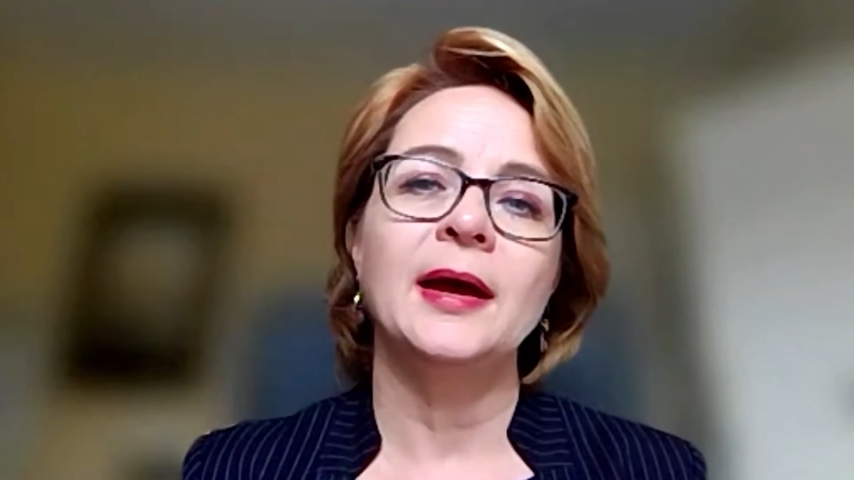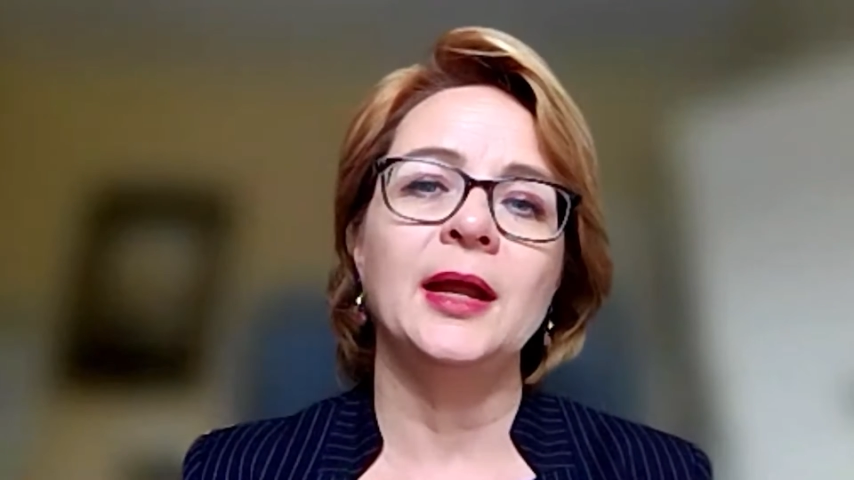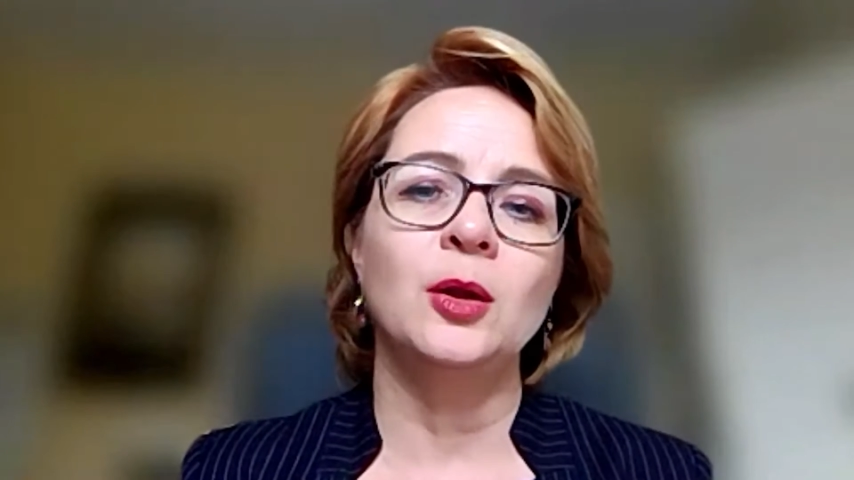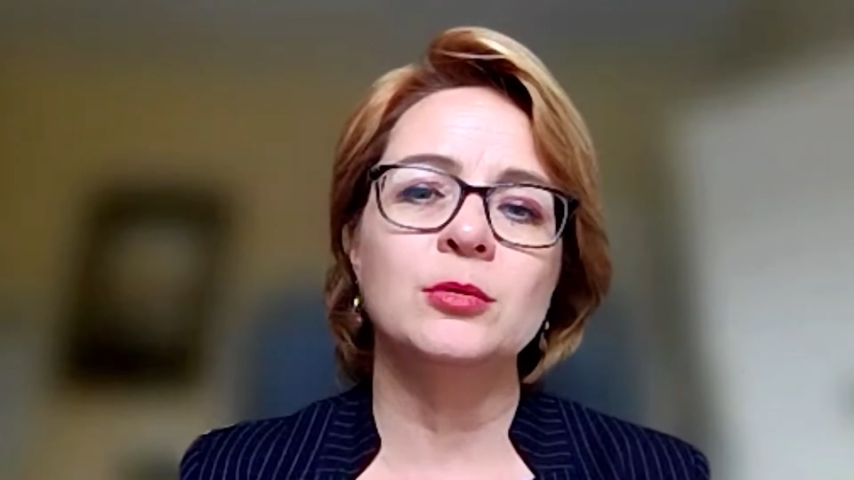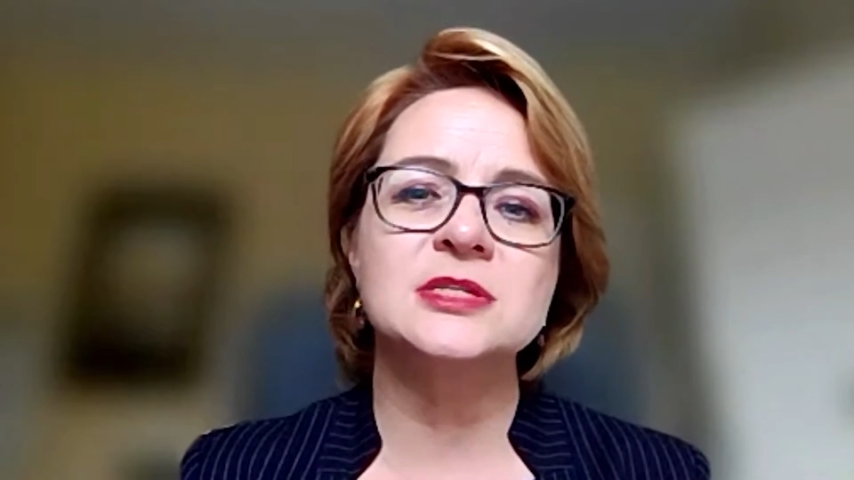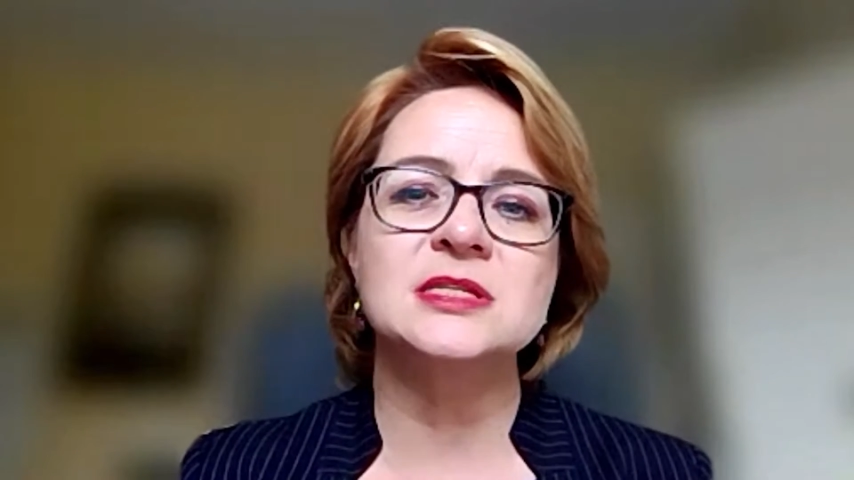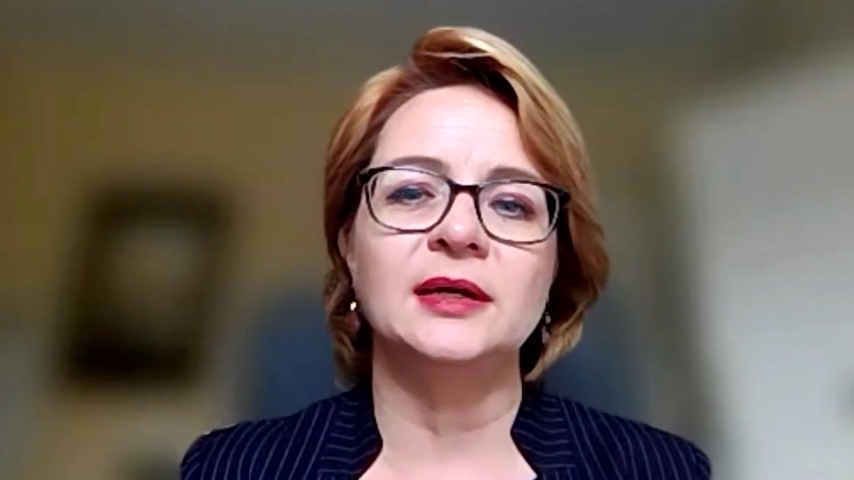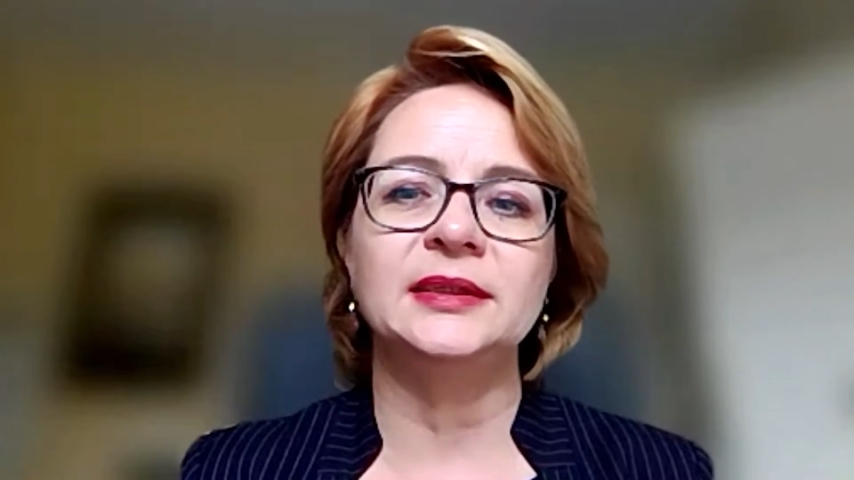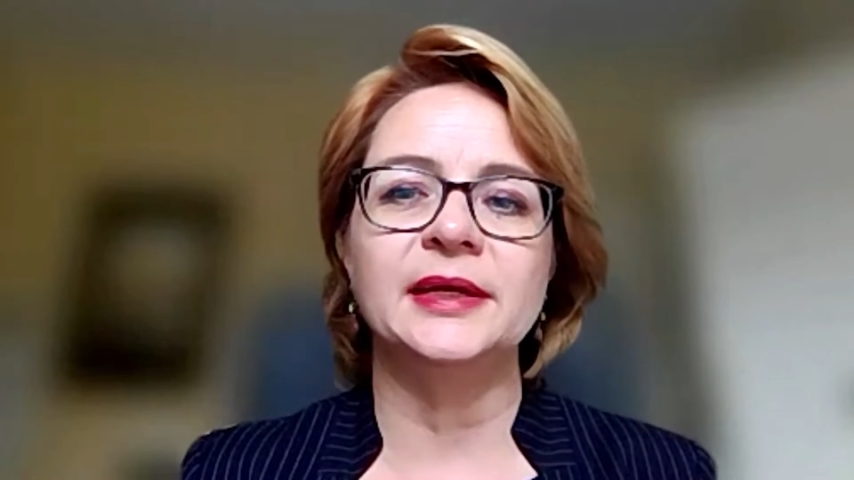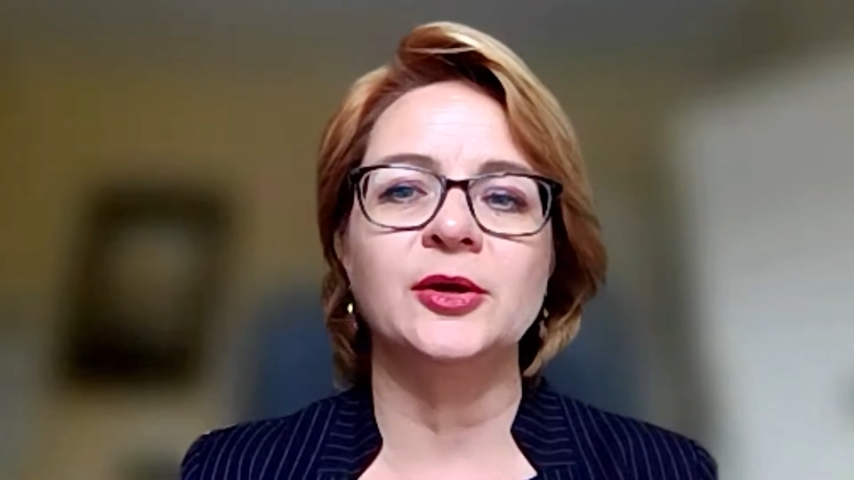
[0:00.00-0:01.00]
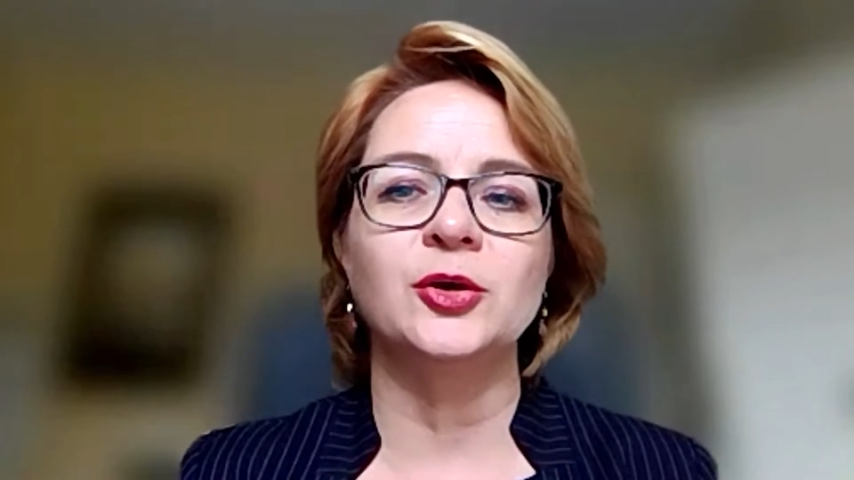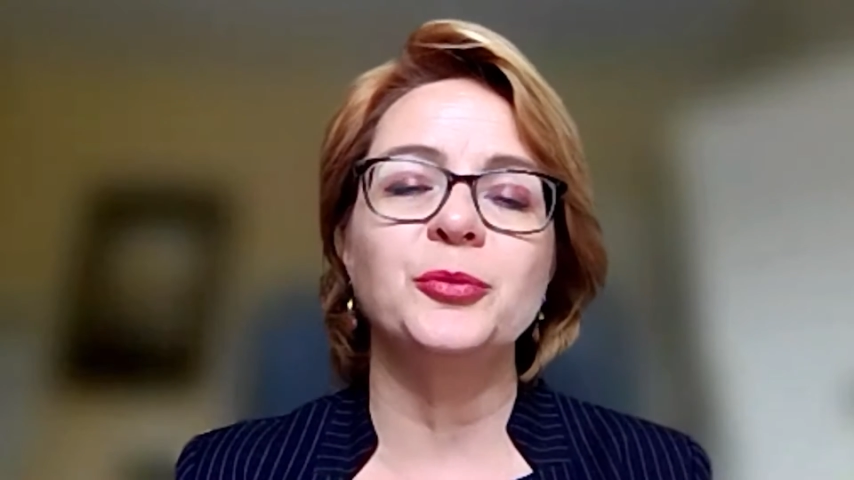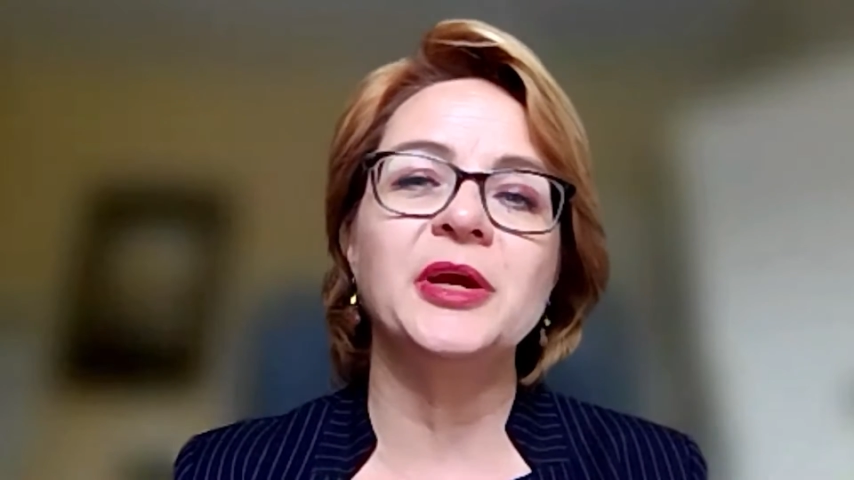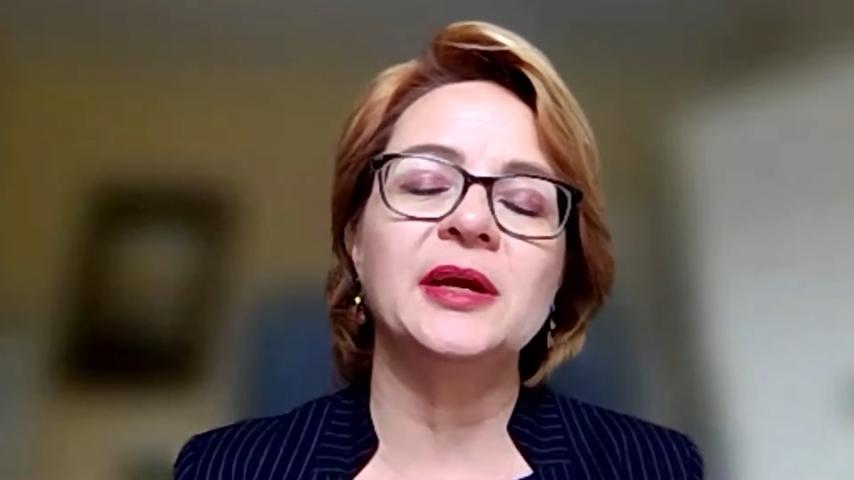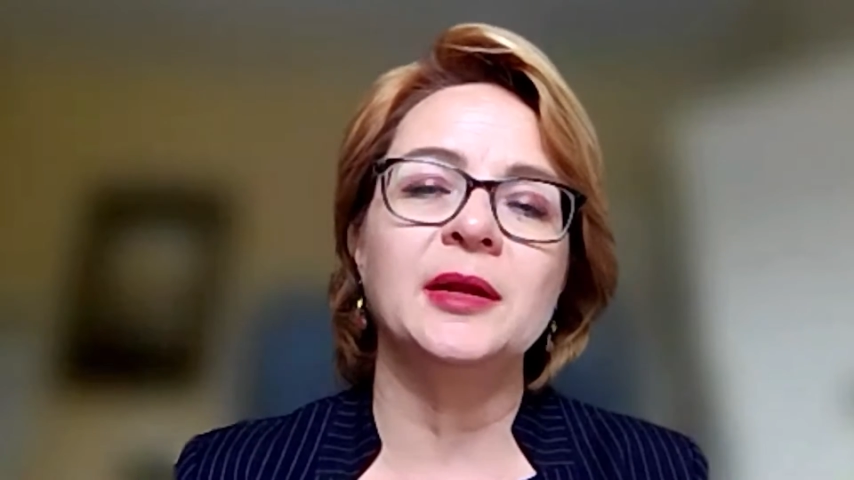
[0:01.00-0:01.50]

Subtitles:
alongside economic